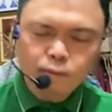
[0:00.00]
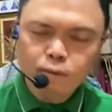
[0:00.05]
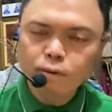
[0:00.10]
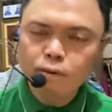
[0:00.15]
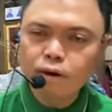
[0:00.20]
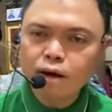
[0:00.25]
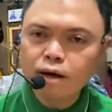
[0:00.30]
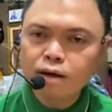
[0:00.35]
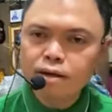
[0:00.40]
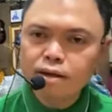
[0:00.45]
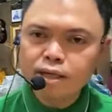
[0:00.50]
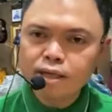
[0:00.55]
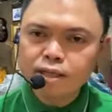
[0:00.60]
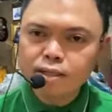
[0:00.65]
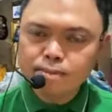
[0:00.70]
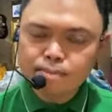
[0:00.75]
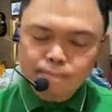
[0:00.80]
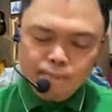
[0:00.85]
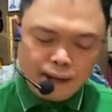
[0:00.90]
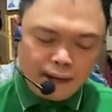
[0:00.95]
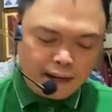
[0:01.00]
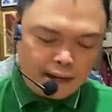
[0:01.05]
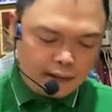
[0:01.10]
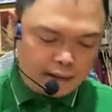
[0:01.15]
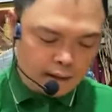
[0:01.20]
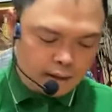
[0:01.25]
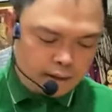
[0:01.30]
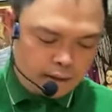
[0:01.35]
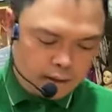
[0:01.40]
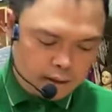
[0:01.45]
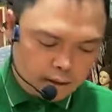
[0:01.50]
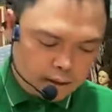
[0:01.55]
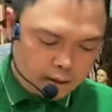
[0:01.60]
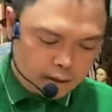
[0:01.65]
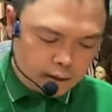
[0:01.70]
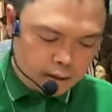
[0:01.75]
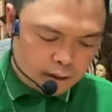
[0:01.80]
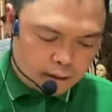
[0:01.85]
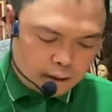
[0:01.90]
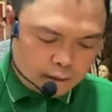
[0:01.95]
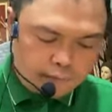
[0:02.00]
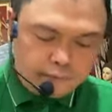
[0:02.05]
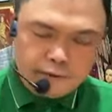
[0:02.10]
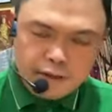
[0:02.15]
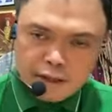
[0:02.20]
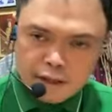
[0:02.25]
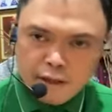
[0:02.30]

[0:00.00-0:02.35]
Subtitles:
Who are these men of